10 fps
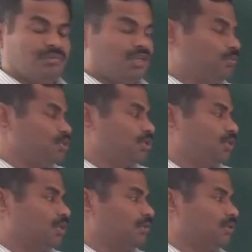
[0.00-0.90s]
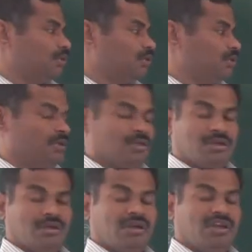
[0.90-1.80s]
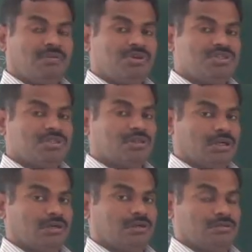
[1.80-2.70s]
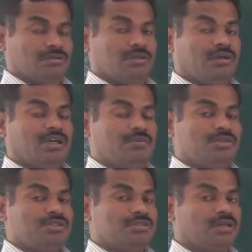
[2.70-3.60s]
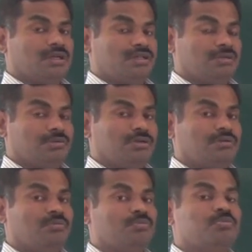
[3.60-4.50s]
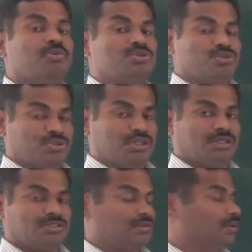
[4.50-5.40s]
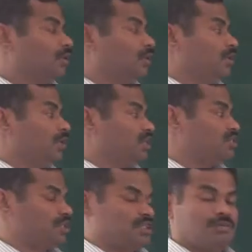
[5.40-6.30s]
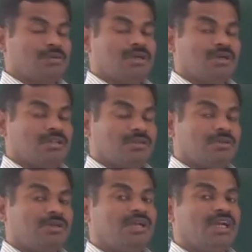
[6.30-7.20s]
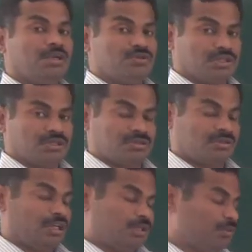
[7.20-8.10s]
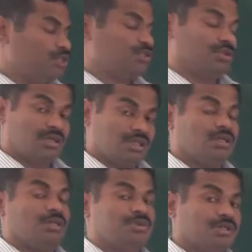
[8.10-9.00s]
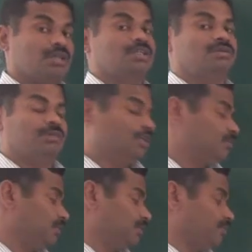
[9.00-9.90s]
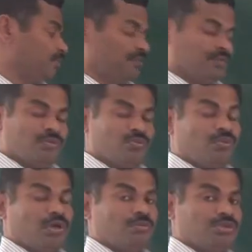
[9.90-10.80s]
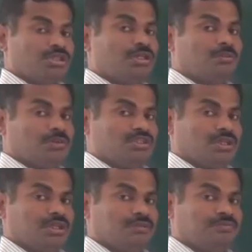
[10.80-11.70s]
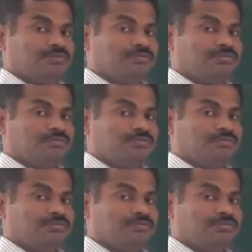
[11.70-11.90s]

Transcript: It means here you are having the deficient electrons. And deficient electron nothing but positive charge. Excess of electron nothing but negative charge. It means another way of the formation depression layer.